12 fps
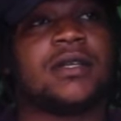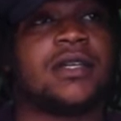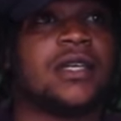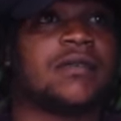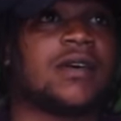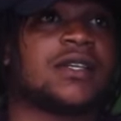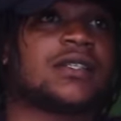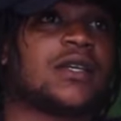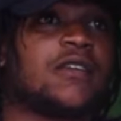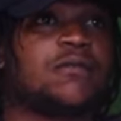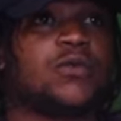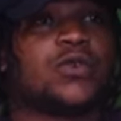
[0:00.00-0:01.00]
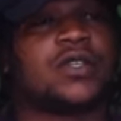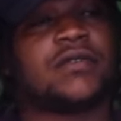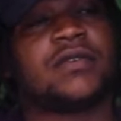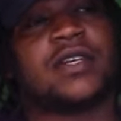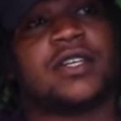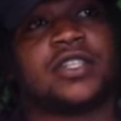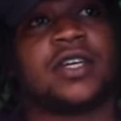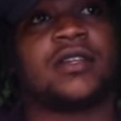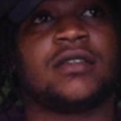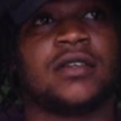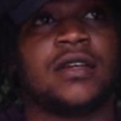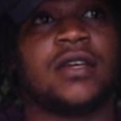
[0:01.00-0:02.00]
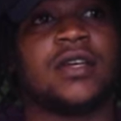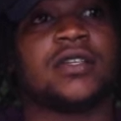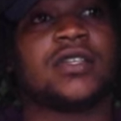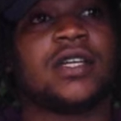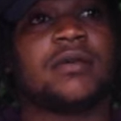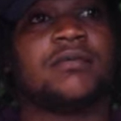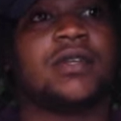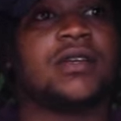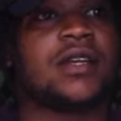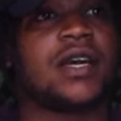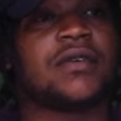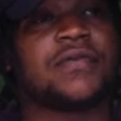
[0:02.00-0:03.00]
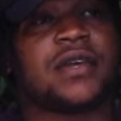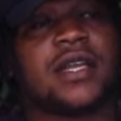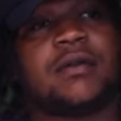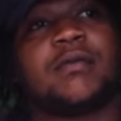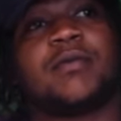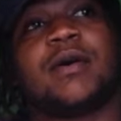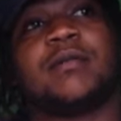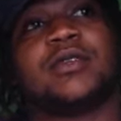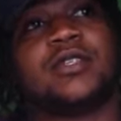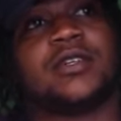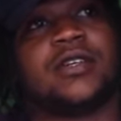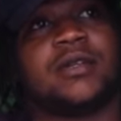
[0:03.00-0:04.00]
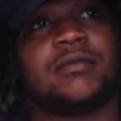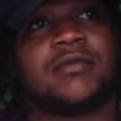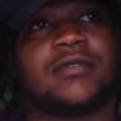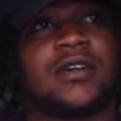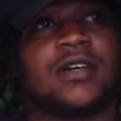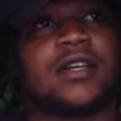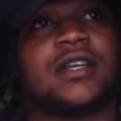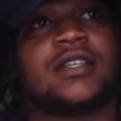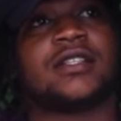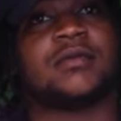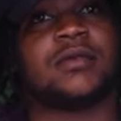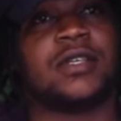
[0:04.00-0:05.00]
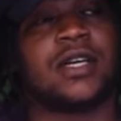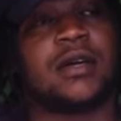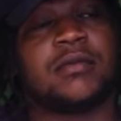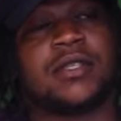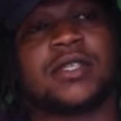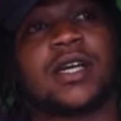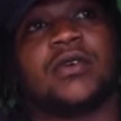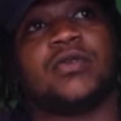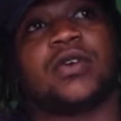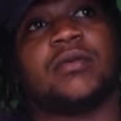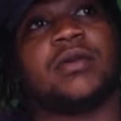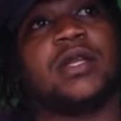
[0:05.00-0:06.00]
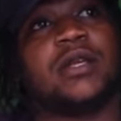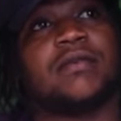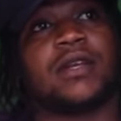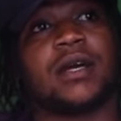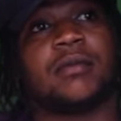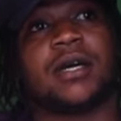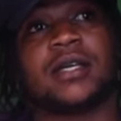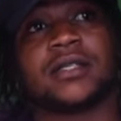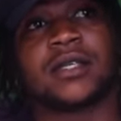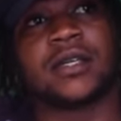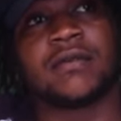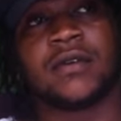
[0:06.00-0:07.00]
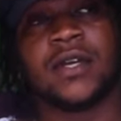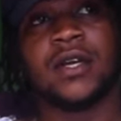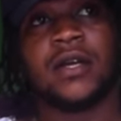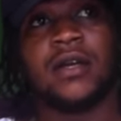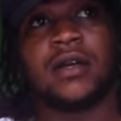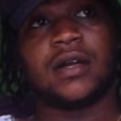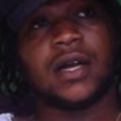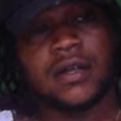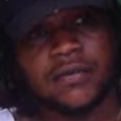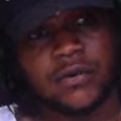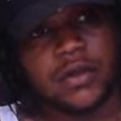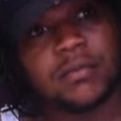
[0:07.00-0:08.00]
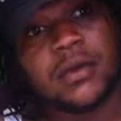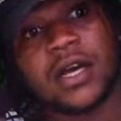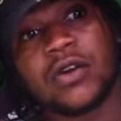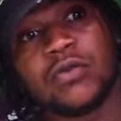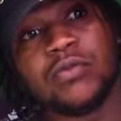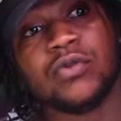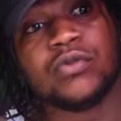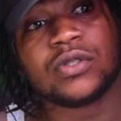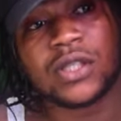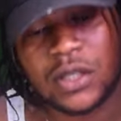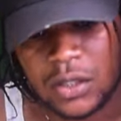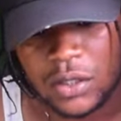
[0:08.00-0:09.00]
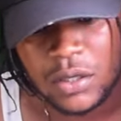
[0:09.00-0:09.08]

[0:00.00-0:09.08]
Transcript: believer and self-motivation. So them thing they have helped me on my journey, my father, you see me? Because I'm a youth, I believe in myself. Because even when I do music,